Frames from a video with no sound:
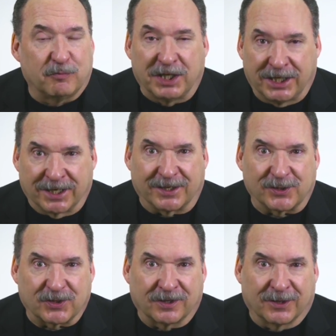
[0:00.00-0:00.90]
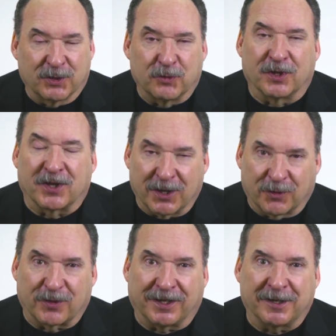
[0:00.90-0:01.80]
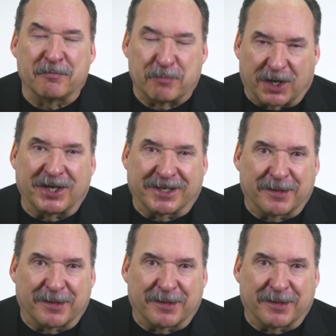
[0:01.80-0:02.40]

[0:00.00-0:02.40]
begins with healthy body